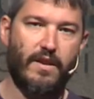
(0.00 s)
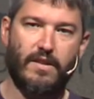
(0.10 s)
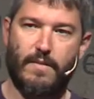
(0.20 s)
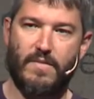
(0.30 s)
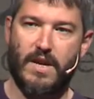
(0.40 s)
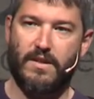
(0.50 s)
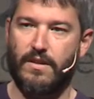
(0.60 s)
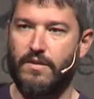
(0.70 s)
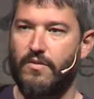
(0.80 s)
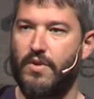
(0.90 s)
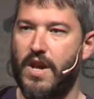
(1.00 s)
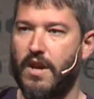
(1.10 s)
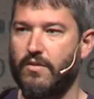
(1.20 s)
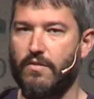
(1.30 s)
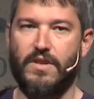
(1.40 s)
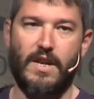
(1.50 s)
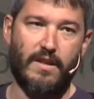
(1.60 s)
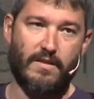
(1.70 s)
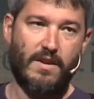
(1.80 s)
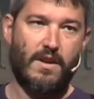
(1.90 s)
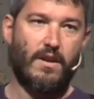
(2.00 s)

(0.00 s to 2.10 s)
it, update it, create, or delete.